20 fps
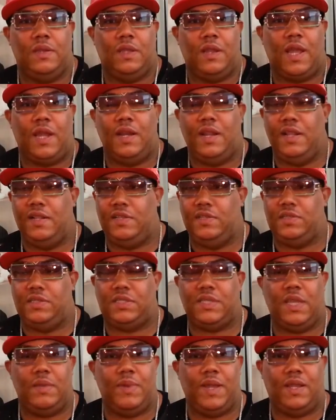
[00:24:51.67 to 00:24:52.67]
Like niggas used to
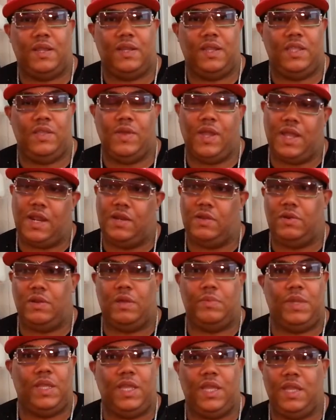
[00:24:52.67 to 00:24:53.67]
say back in the day, you ain't gotta do
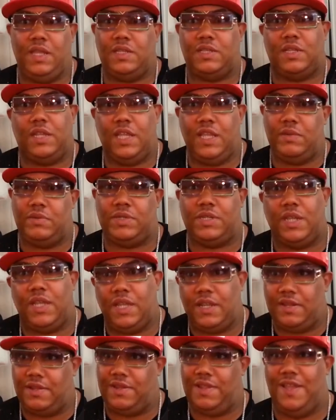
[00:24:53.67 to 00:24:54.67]
nothing but eat, sleep,
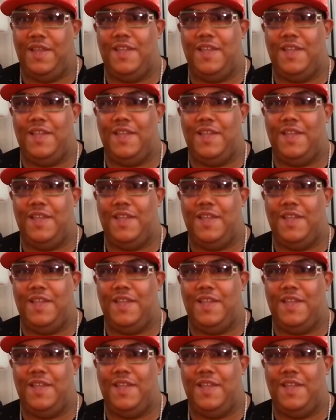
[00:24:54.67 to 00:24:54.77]
shit.